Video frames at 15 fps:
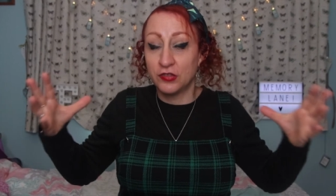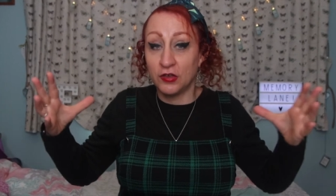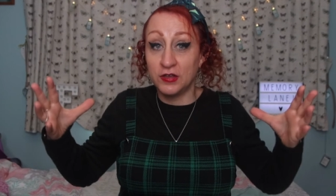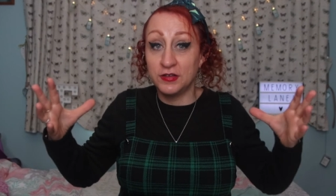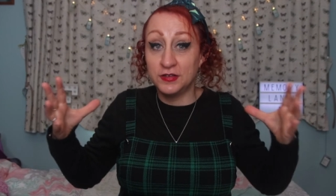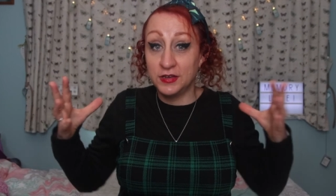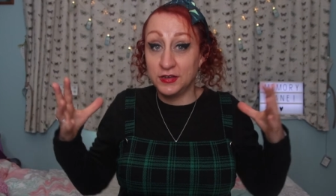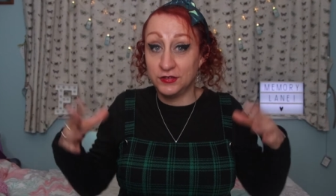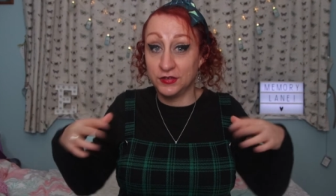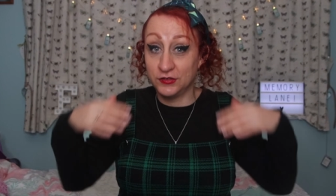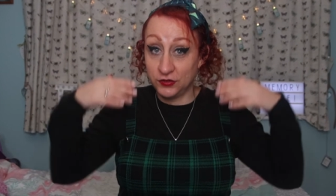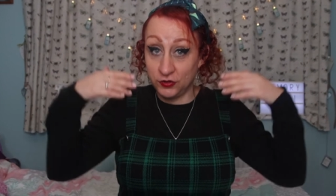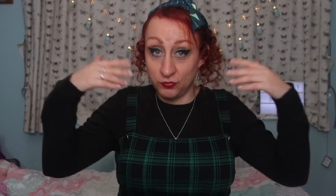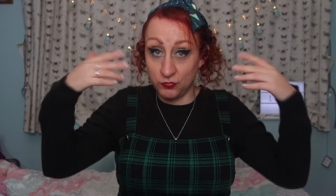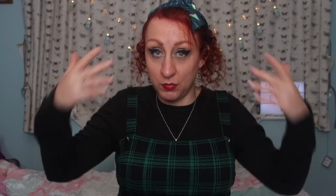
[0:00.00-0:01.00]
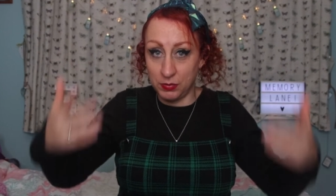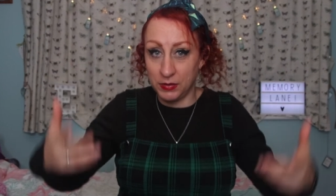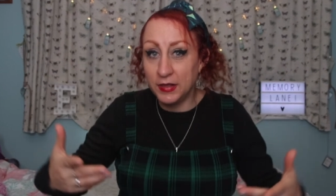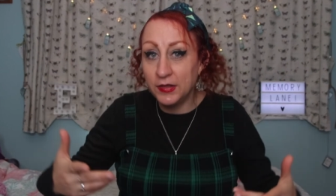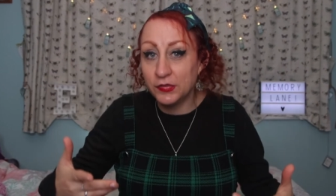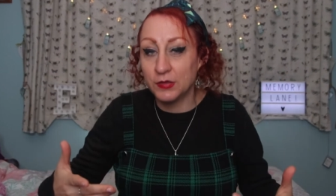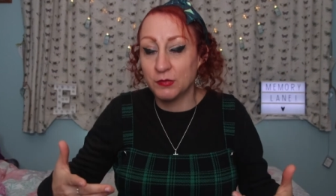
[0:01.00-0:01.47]
that I needed to
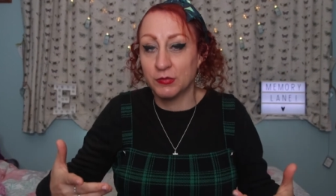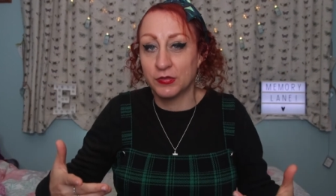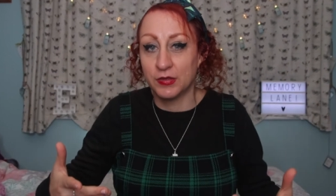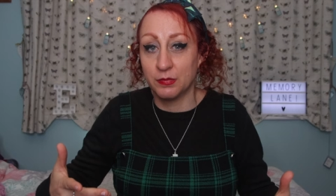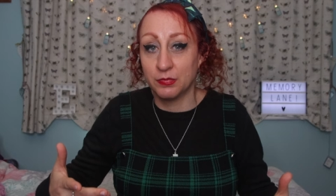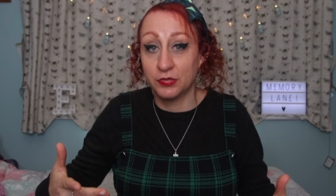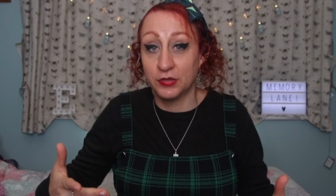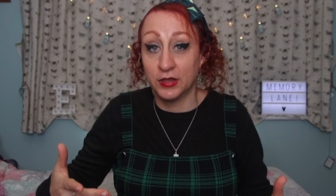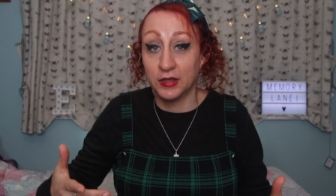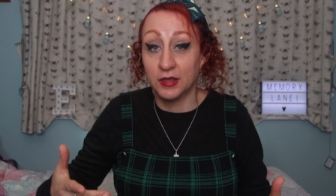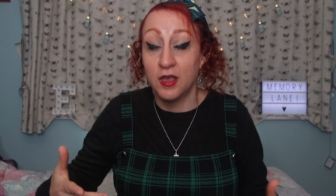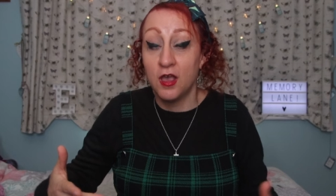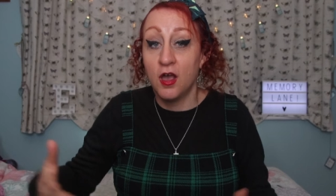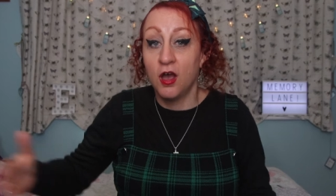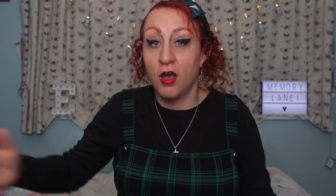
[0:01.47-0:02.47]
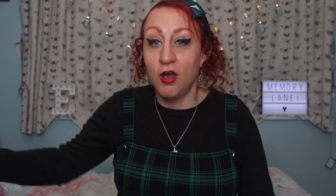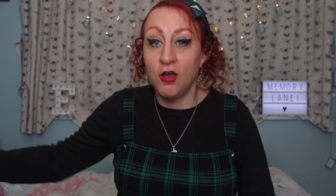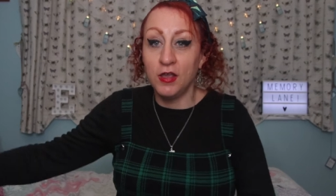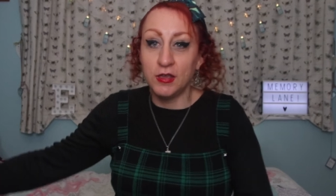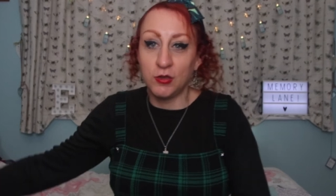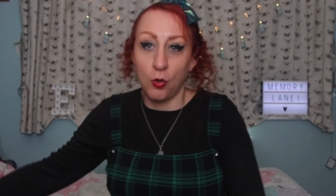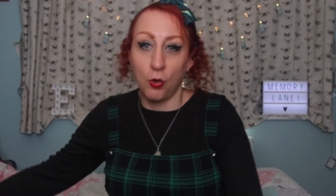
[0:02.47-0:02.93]
replace it with something,
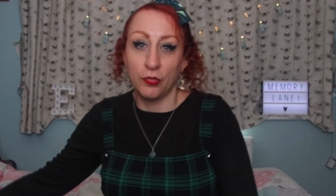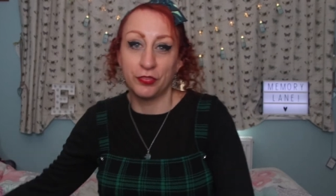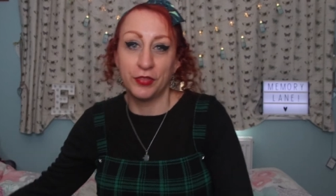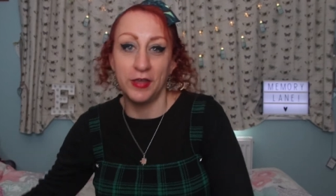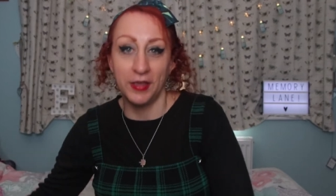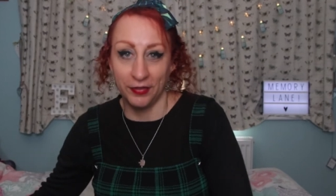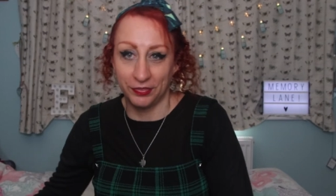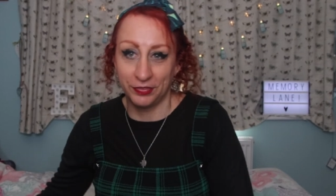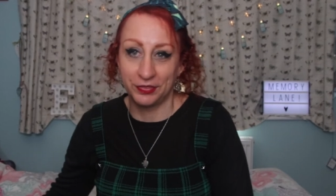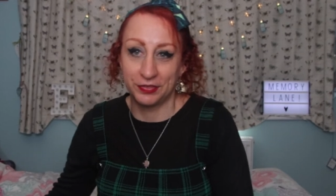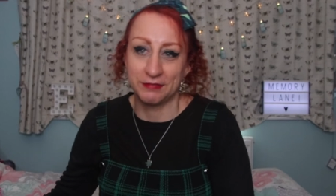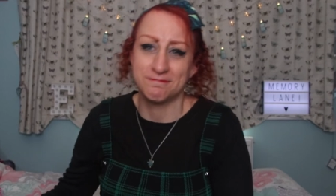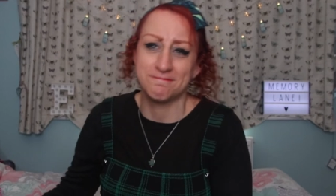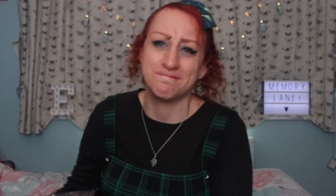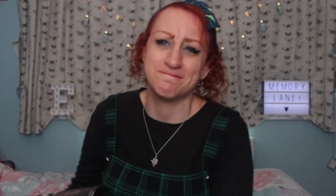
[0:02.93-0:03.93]
I got this.